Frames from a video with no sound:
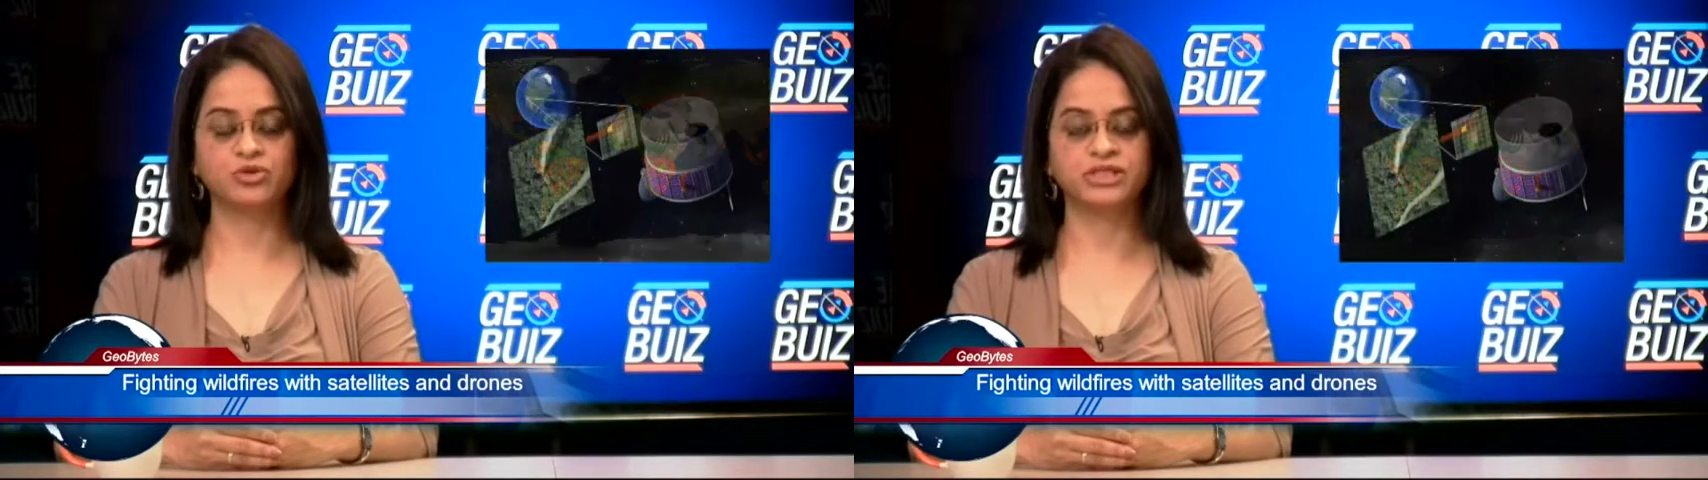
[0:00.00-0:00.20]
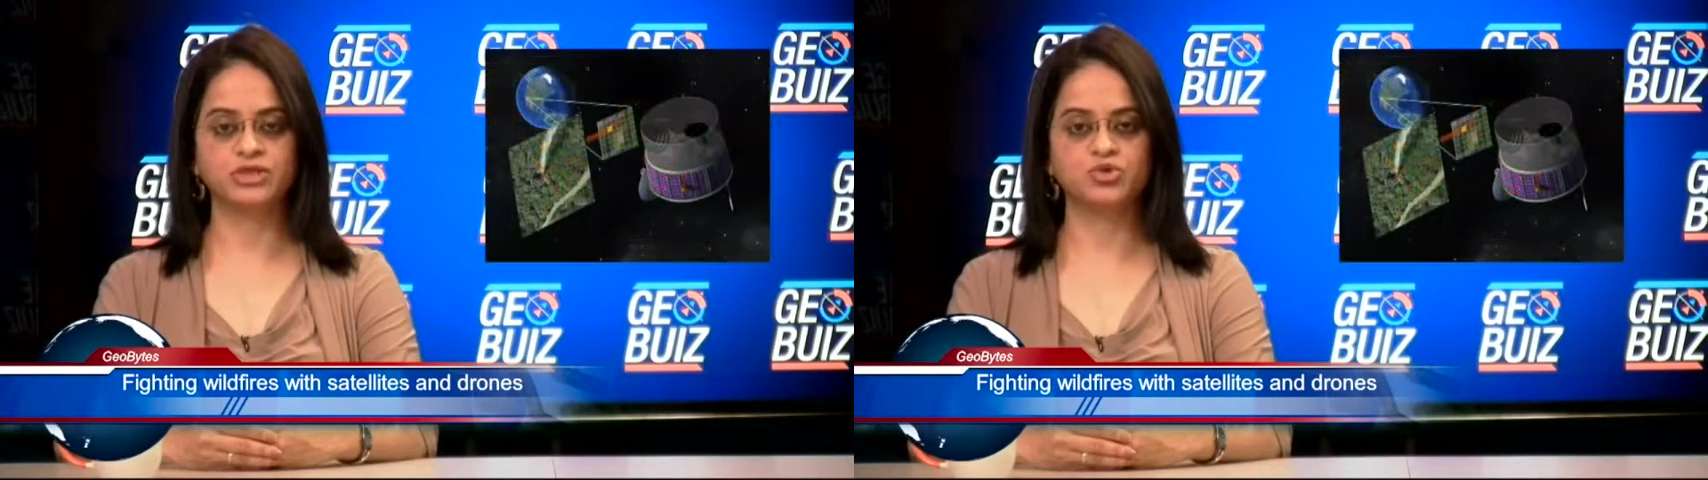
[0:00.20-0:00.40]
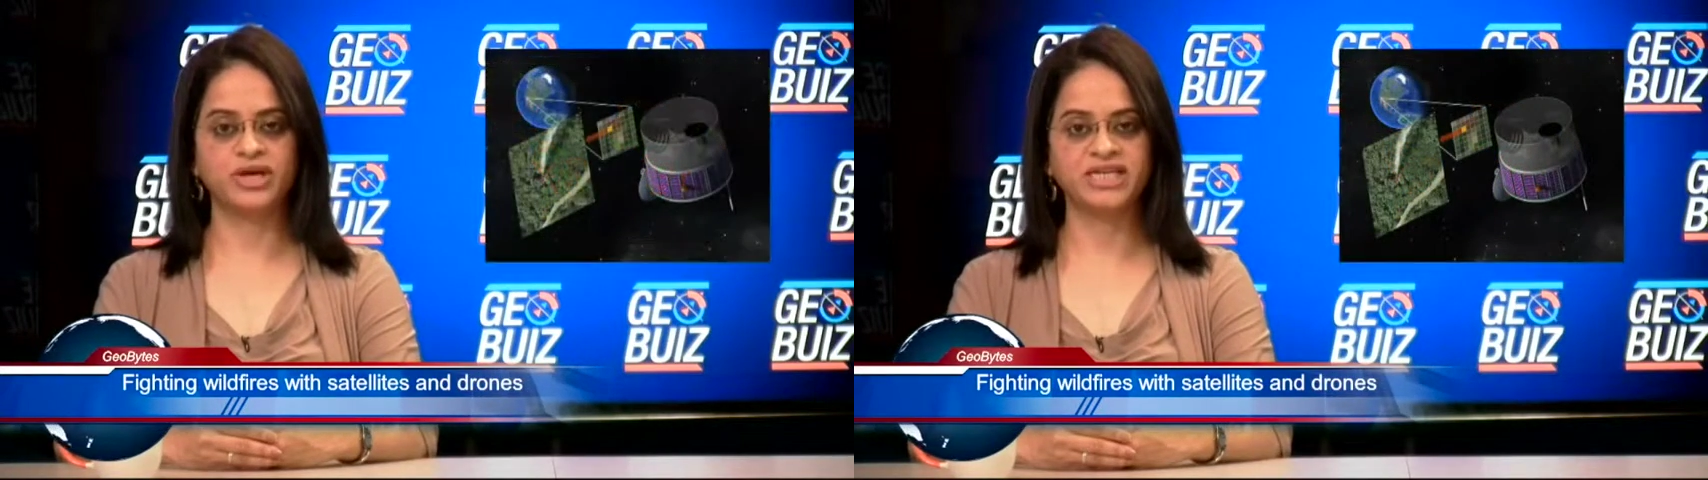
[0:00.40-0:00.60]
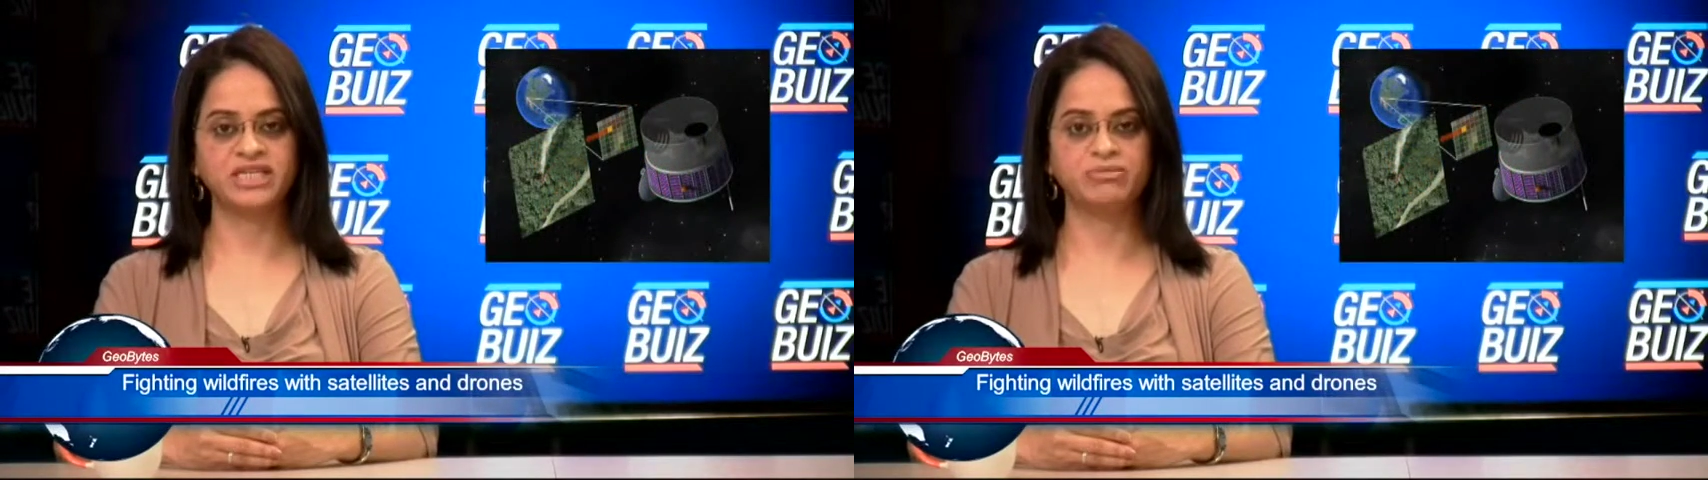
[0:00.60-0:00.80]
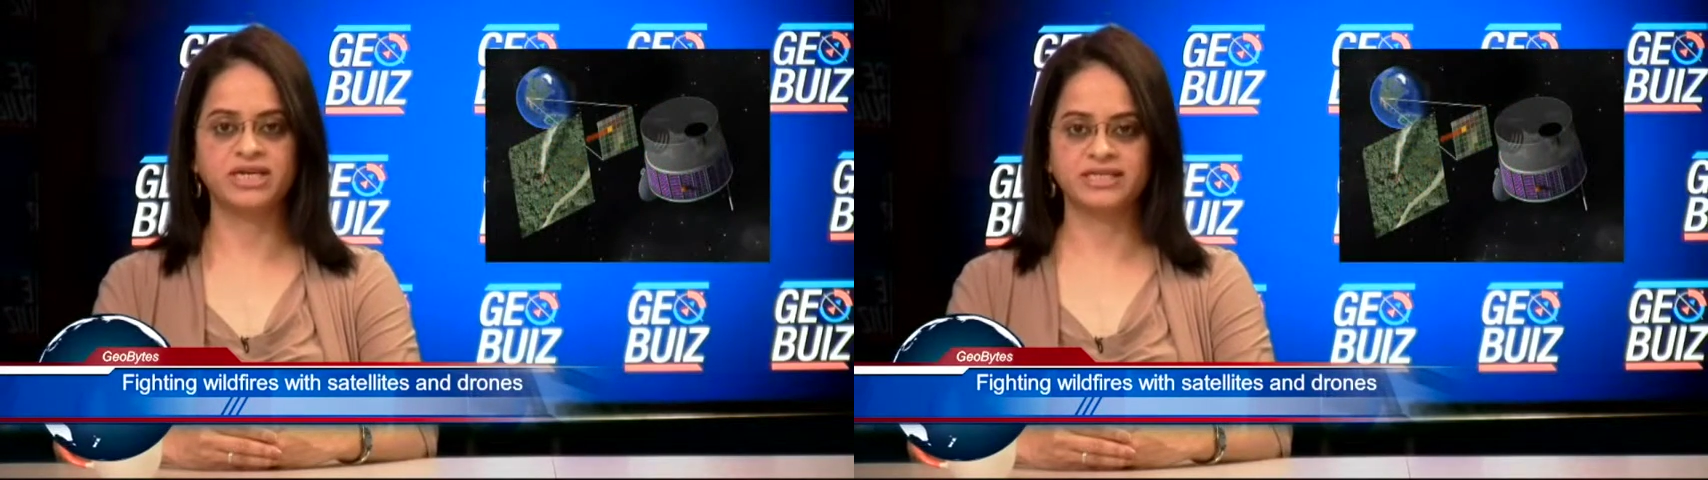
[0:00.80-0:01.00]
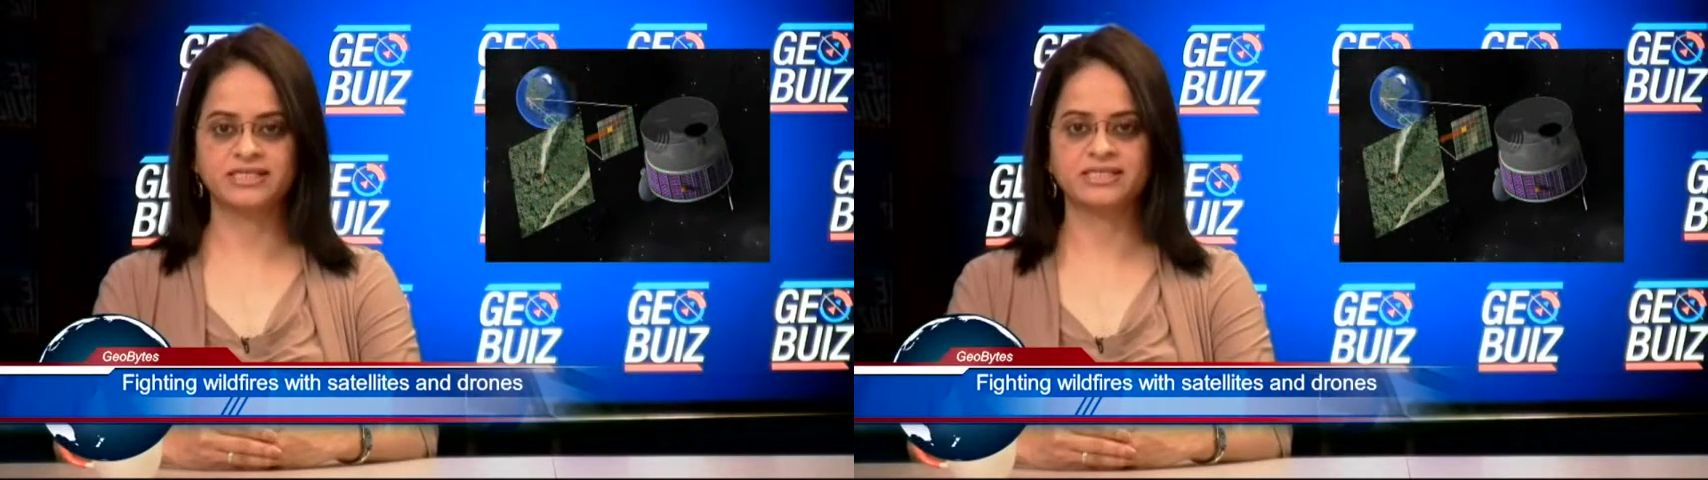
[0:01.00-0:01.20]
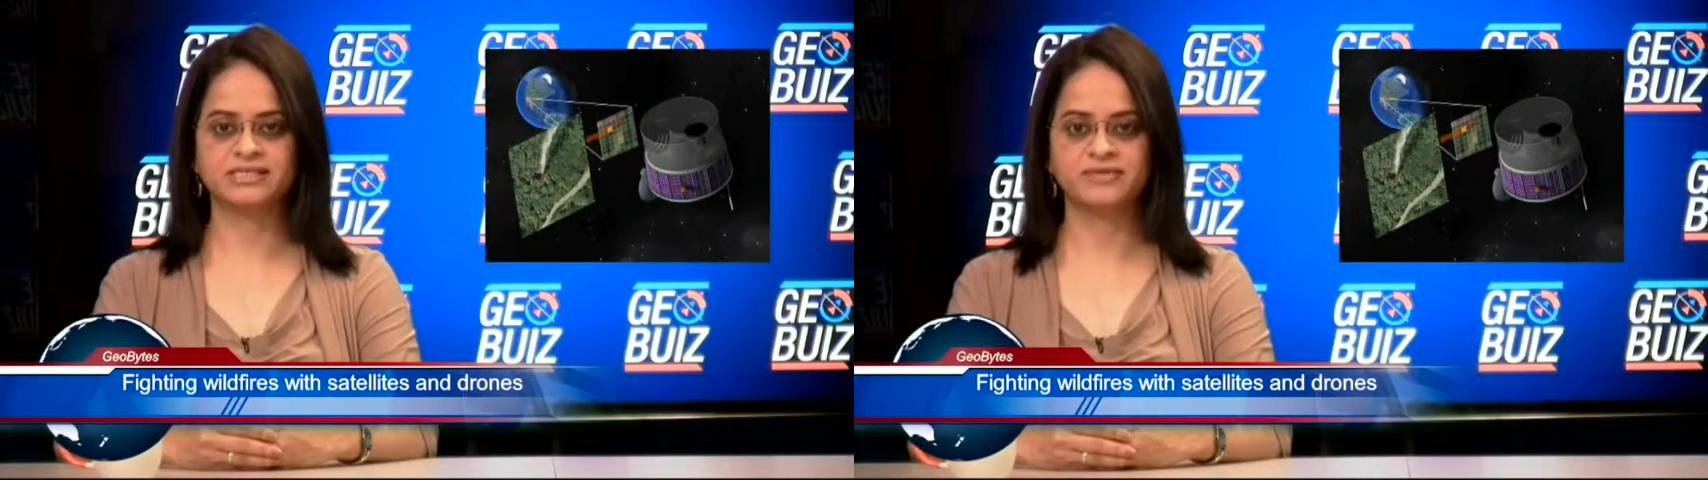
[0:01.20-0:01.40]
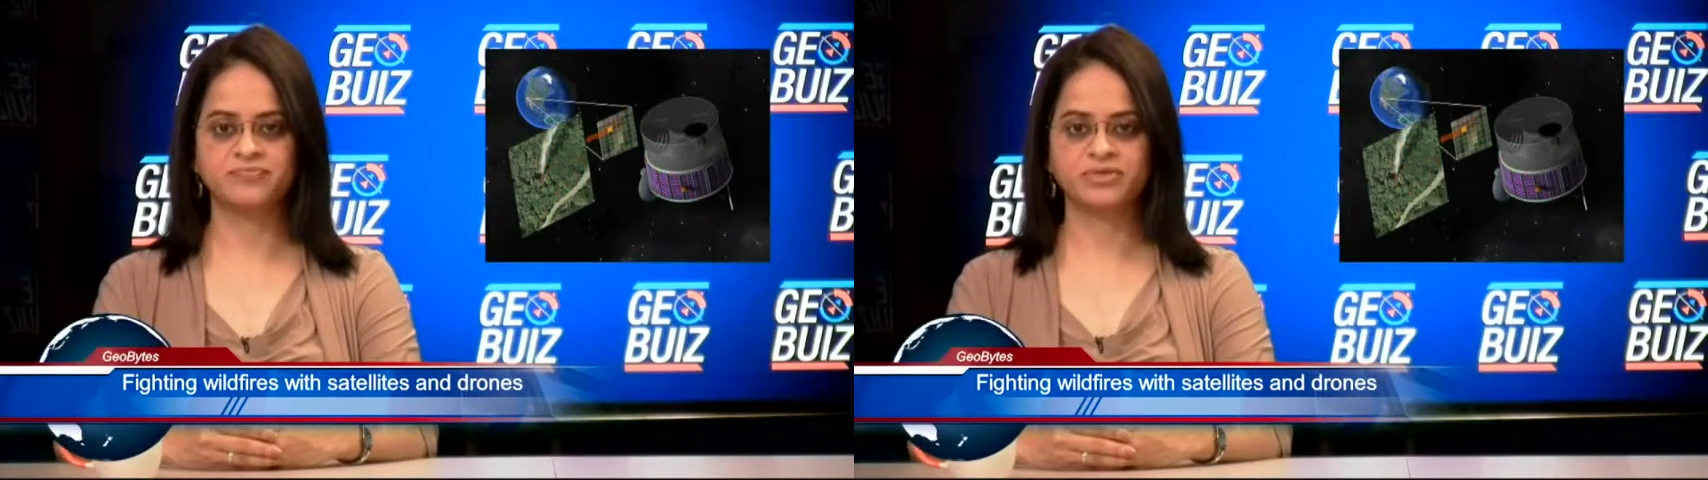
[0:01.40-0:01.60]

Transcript: within 20 minutes.